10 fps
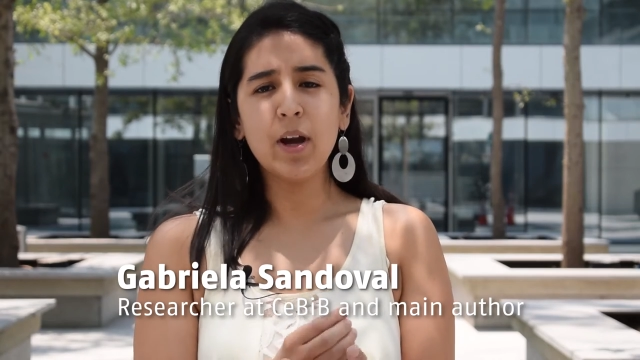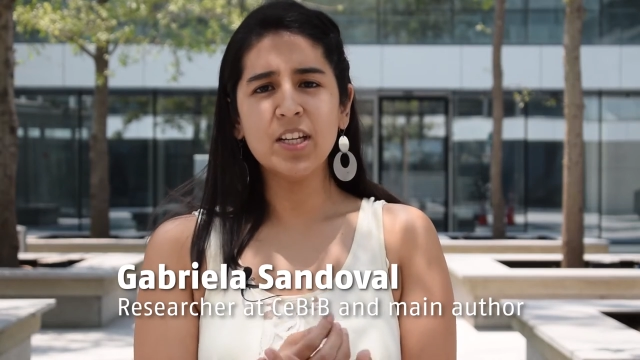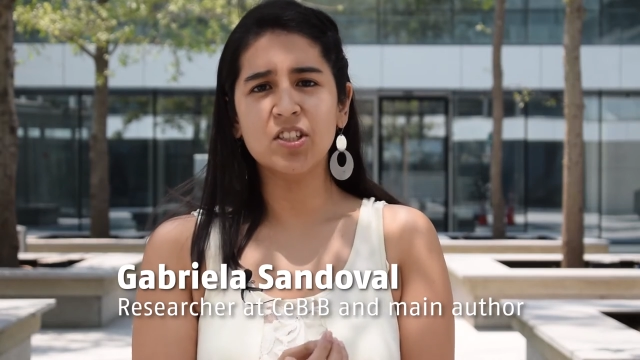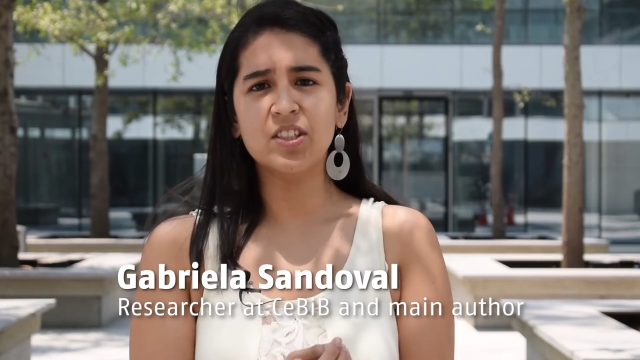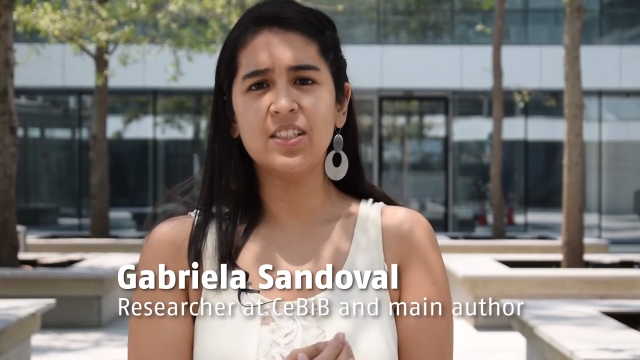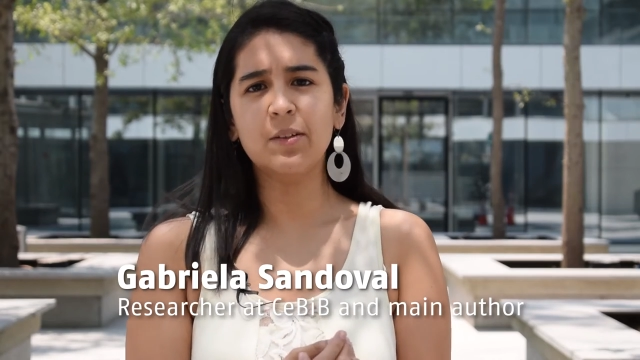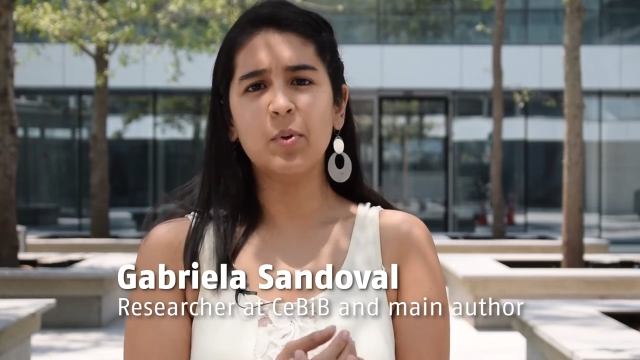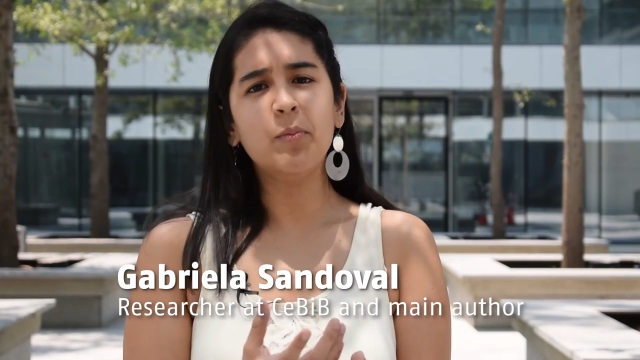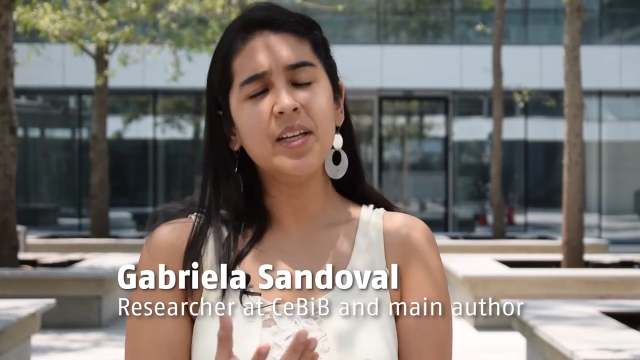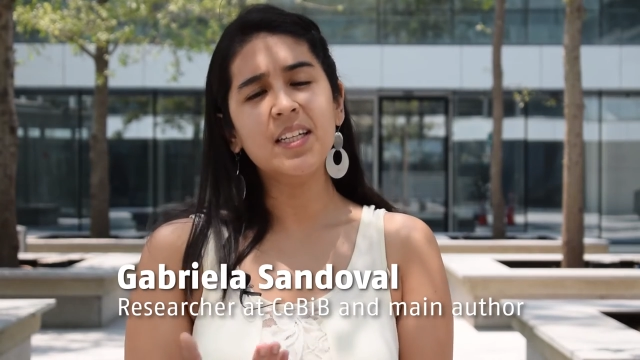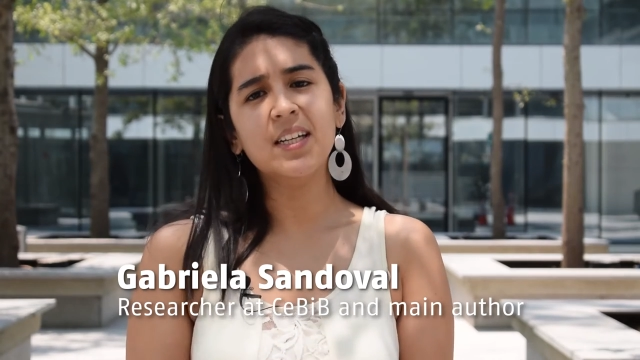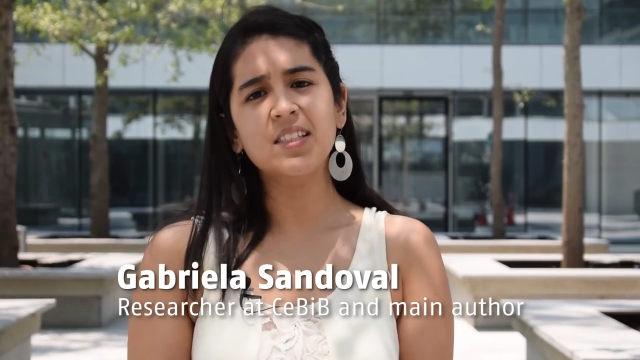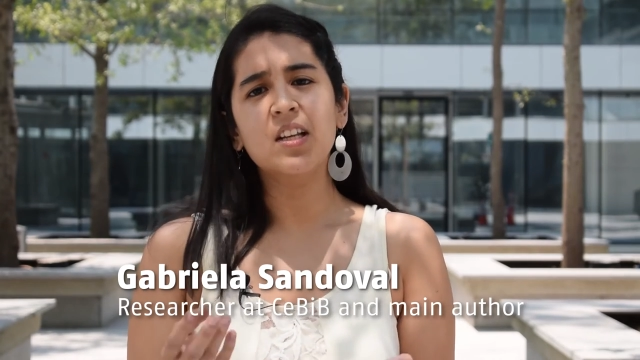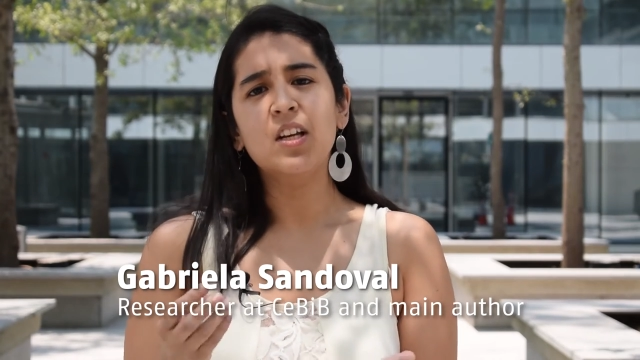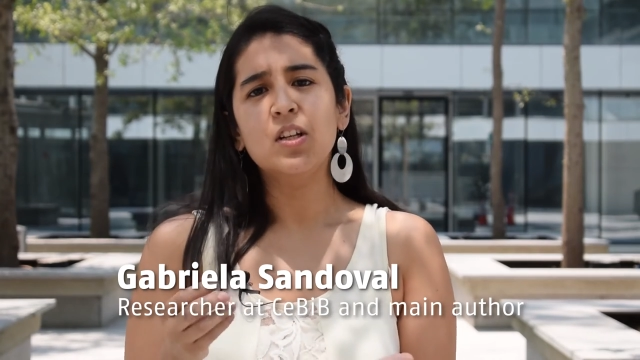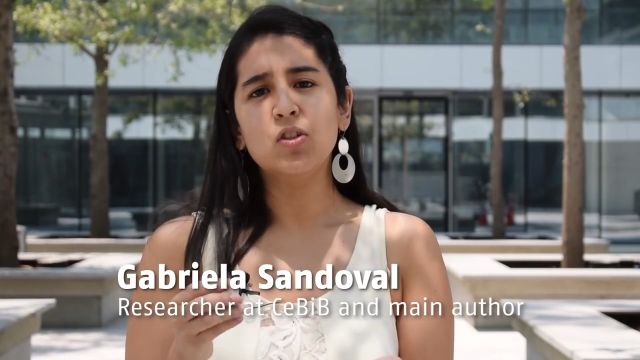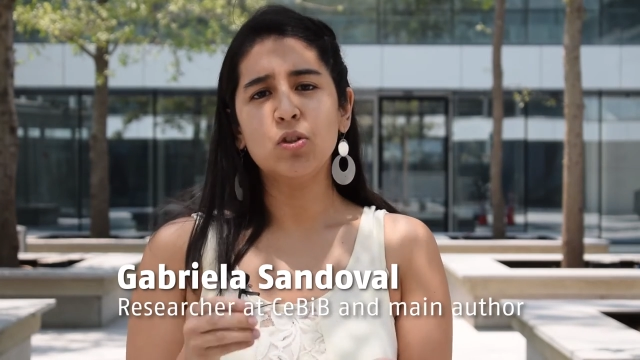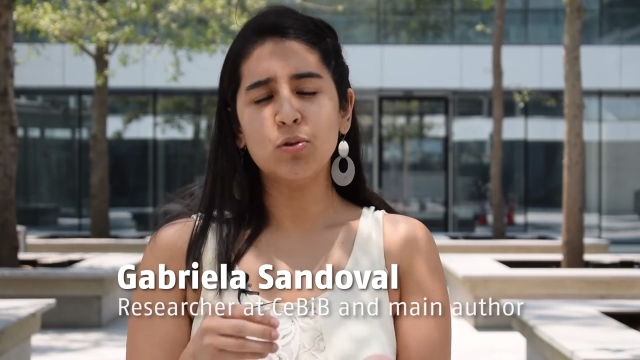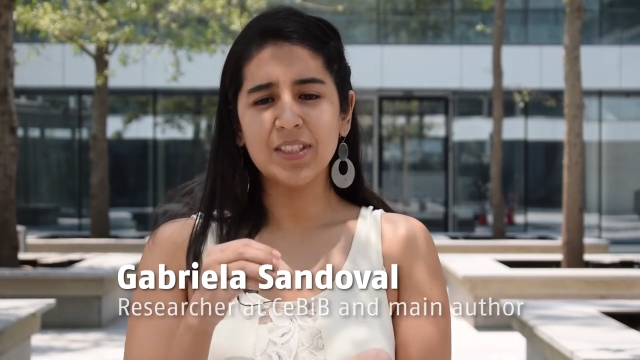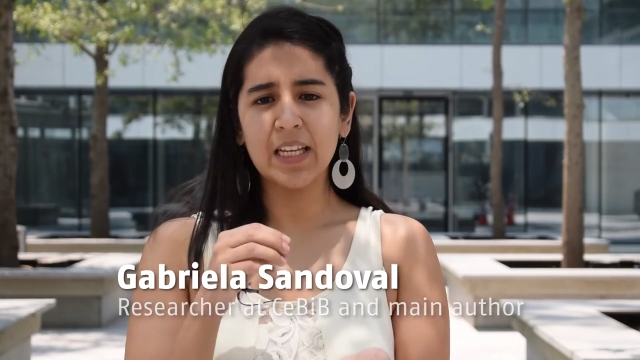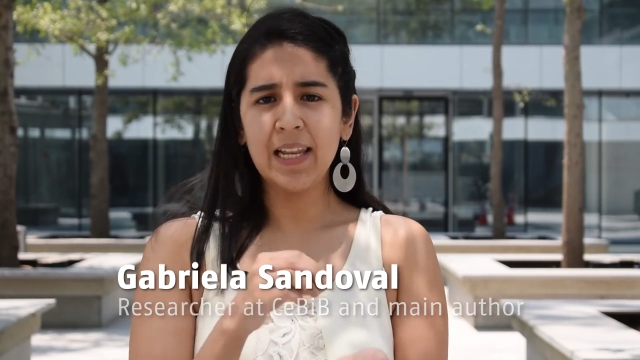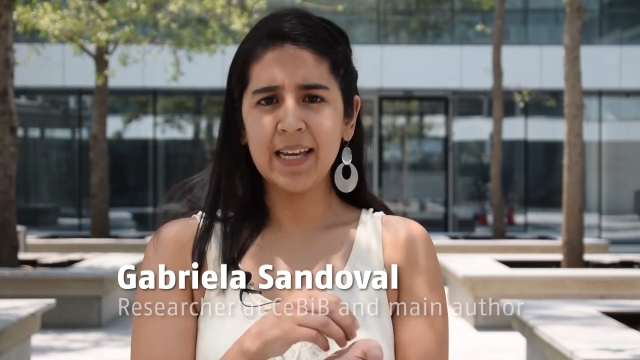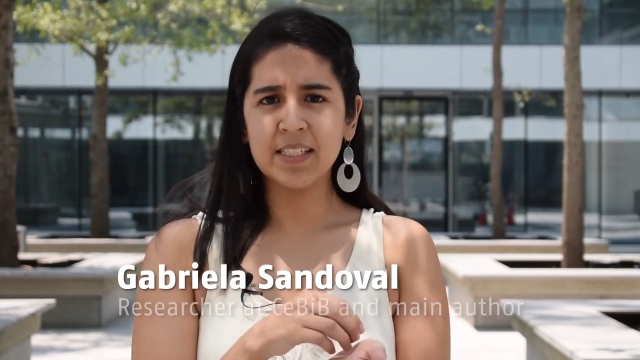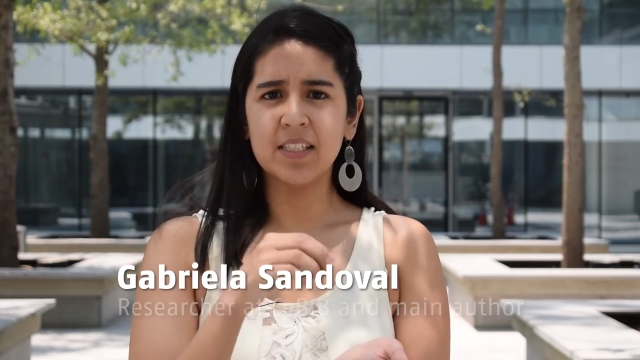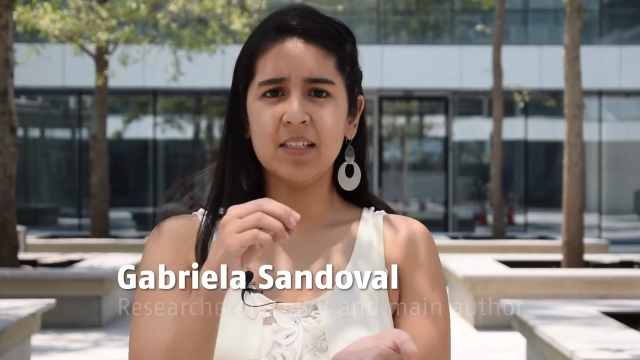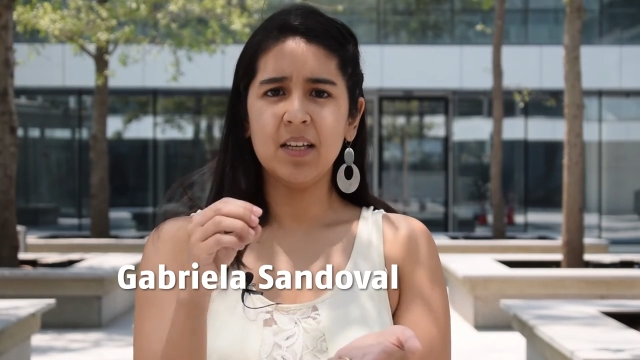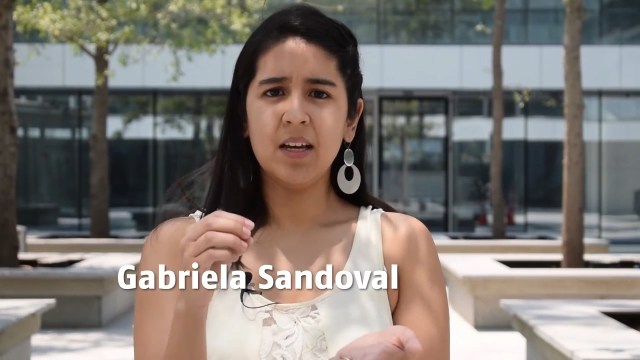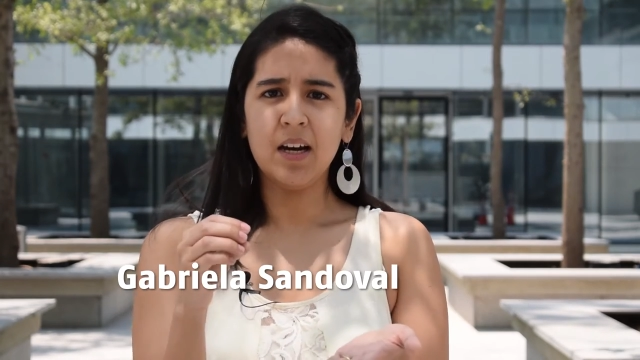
equations that permit us to select